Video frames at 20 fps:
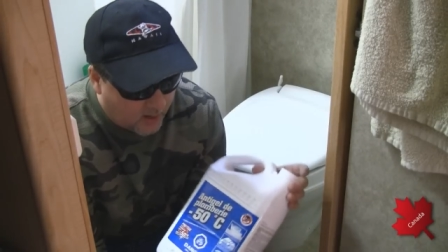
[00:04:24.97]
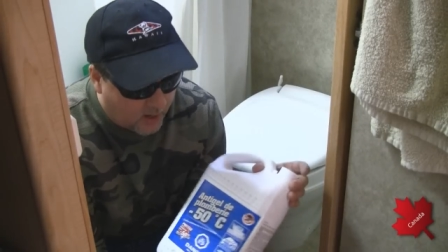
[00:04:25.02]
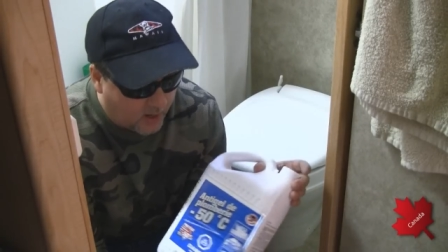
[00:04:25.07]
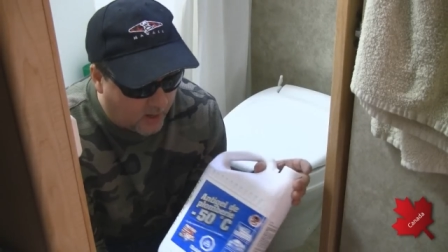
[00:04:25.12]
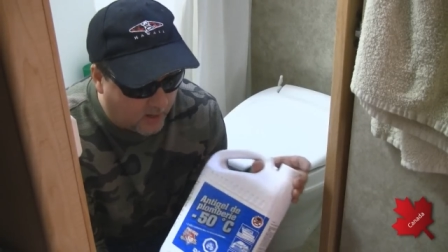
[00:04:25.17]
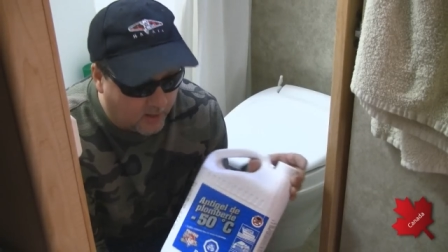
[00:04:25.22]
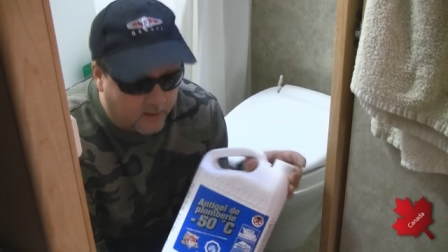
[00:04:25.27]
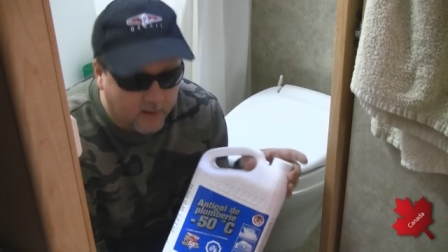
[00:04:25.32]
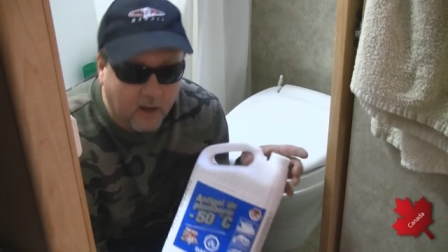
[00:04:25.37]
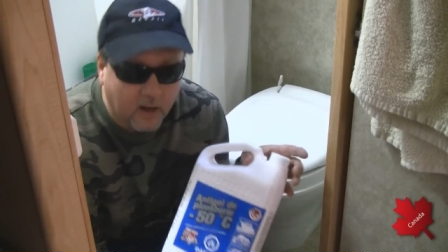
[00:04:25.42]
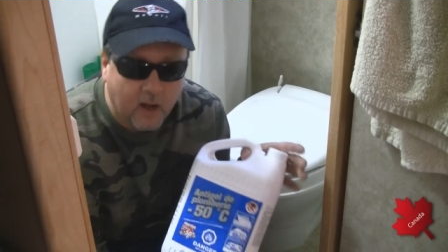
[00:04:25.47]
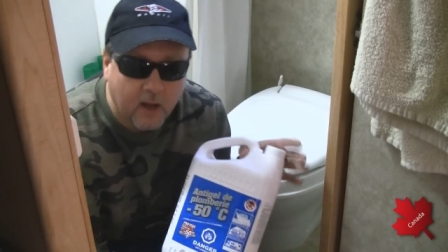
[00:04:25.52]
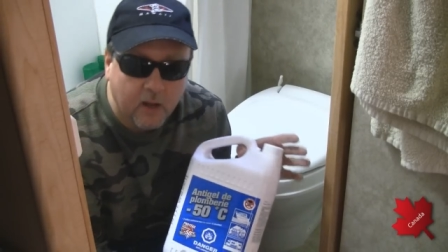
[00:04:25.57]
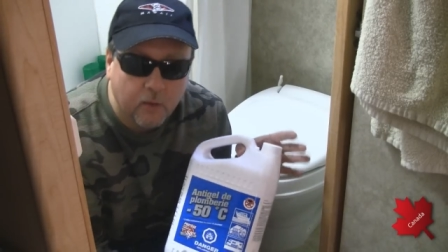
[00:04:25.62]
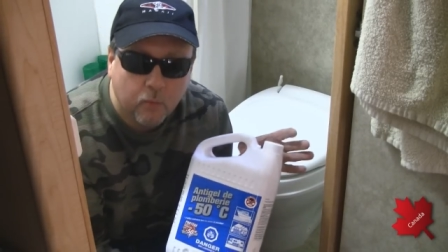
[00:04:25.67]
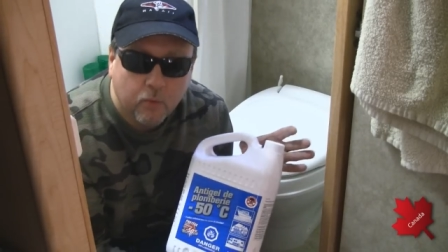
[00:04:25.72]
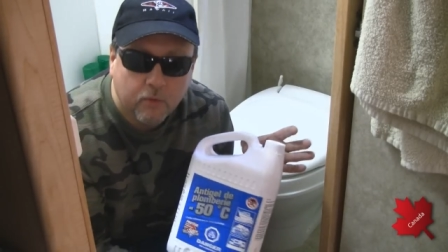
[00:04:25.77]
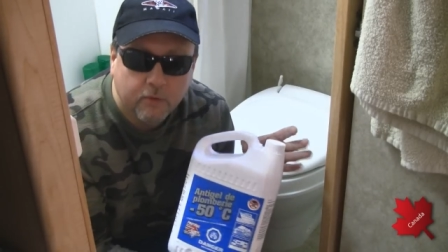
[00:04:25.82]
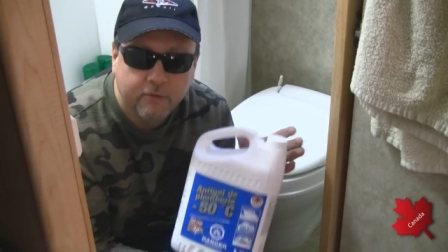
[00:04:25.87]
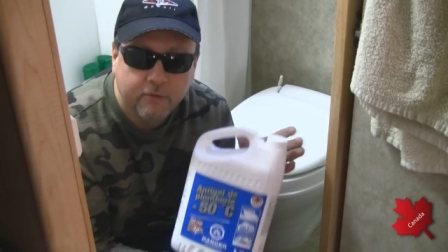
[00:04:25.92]
and
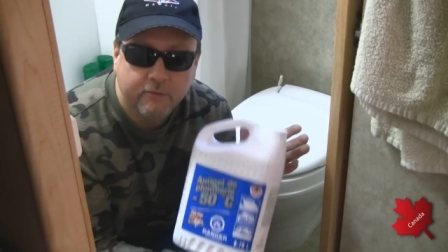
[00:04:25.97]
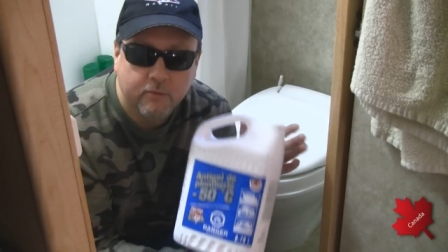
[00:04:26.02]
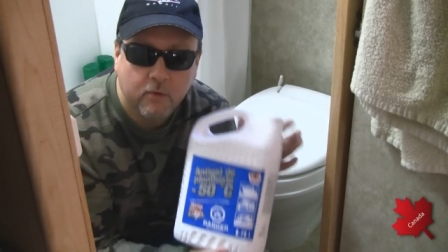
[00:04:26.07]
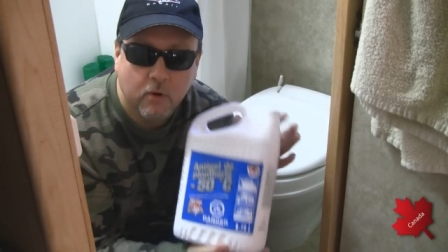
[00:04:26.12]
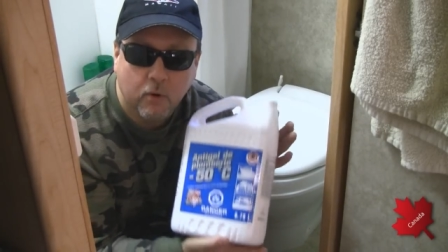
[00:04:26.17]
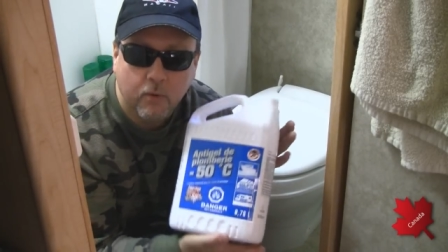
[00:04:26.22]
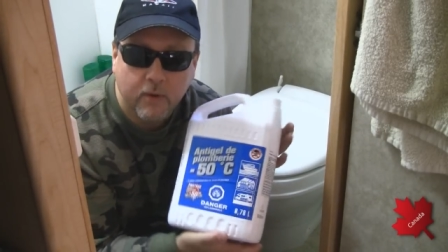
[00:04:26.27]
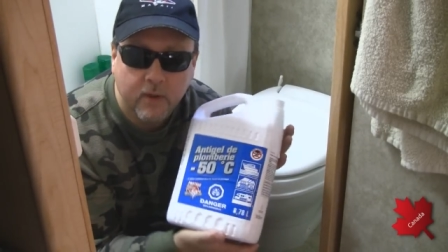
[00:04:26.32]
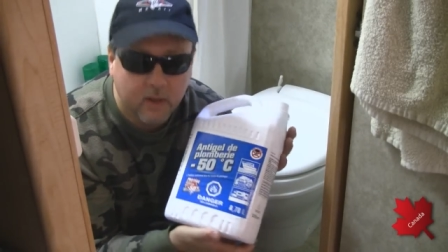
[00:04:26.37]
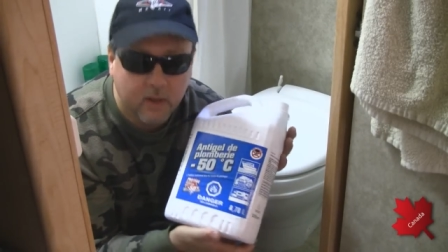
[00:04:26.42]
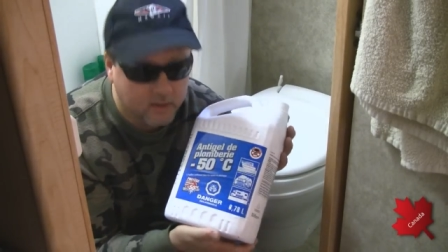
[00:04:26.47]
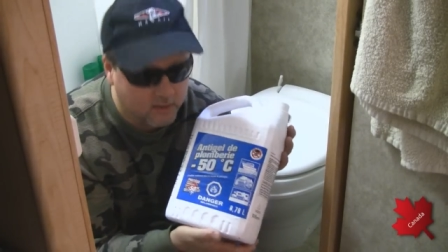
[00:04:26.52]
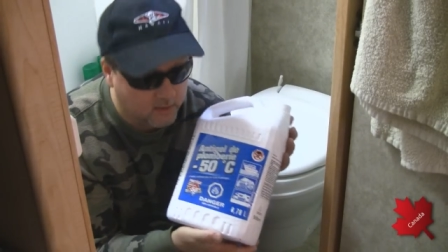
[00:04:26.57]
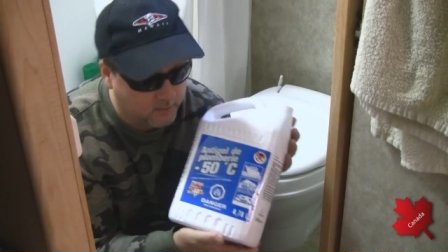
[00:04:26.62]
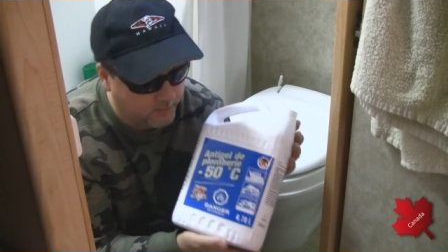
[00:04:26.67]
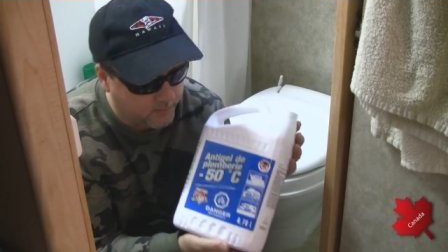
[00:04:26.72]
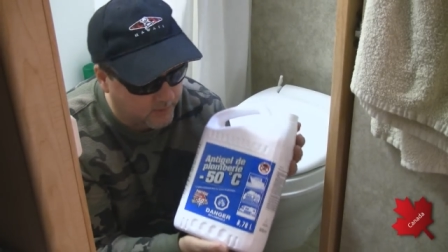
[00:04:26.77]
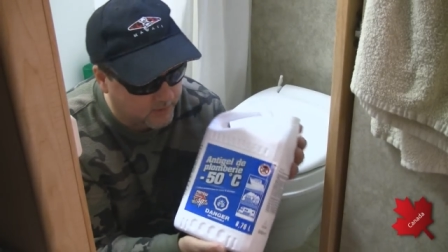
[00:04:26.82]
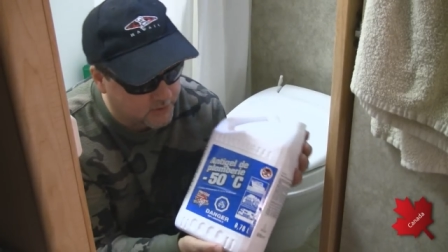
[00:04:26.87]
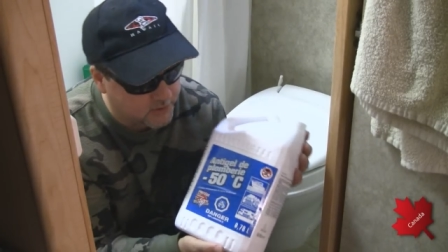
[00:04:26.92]
I will throw in
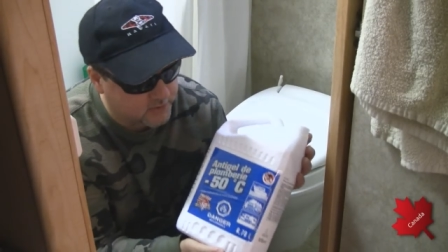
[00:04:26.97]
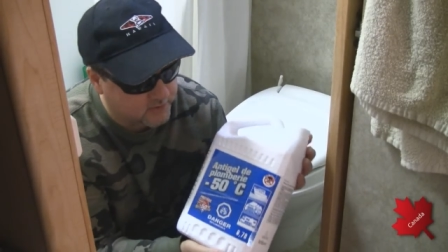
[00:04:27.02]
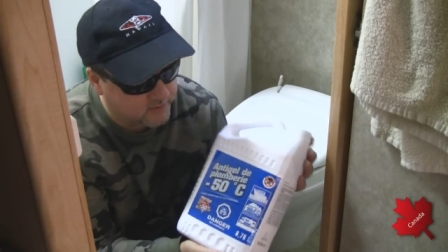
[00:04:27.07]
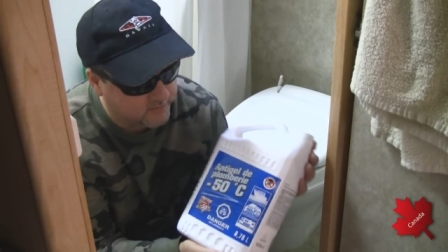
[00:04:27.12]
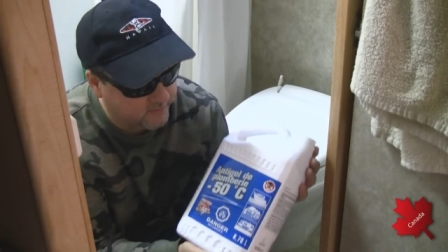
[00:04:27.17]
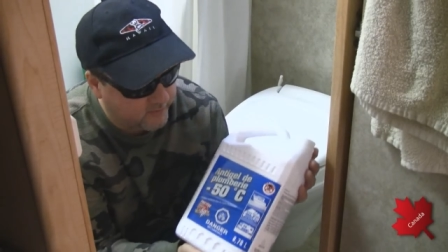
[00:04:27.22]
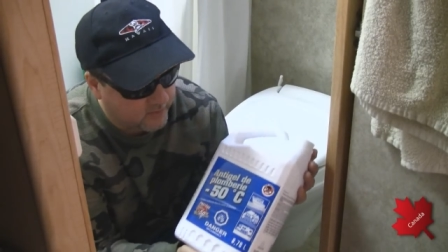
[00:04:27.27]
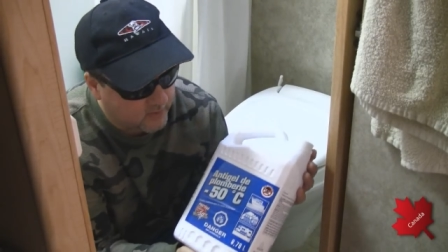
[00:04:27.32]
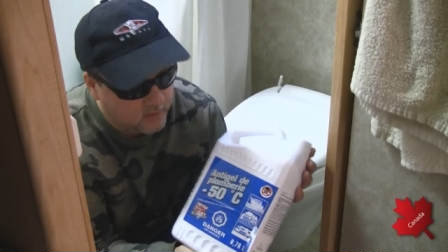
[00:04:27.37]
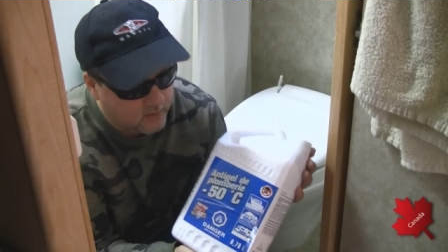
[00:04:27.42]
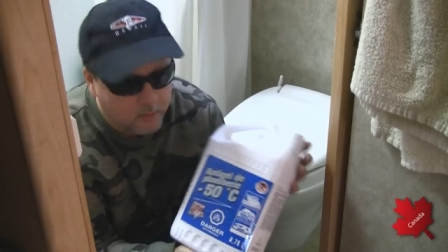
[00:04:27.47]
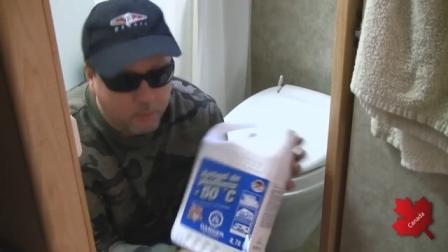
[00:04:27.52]
a bunch of